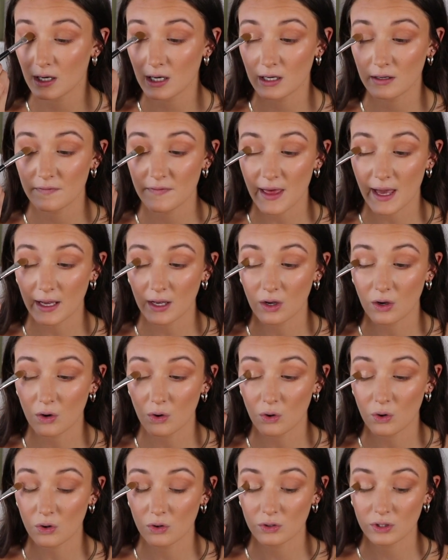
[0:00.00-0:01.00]
of that
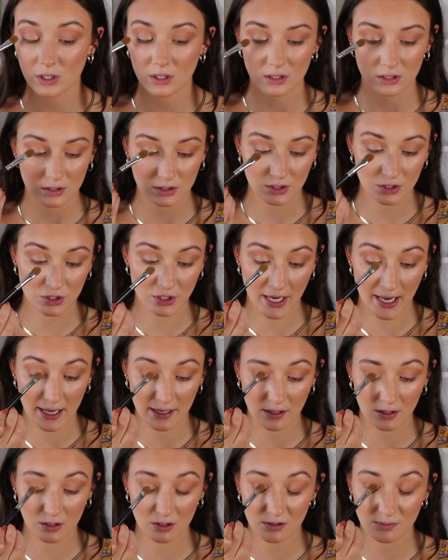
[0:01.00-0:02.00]
gold
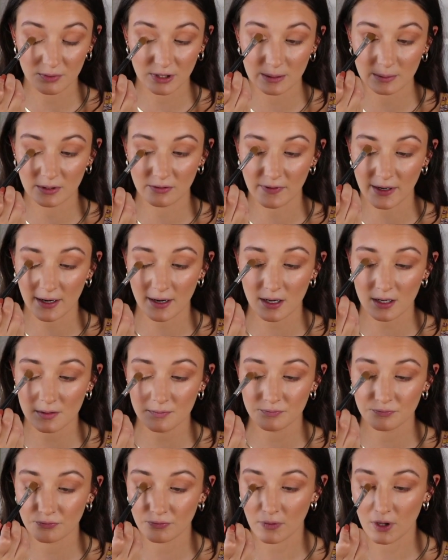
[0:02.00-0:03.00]
shadow Primavera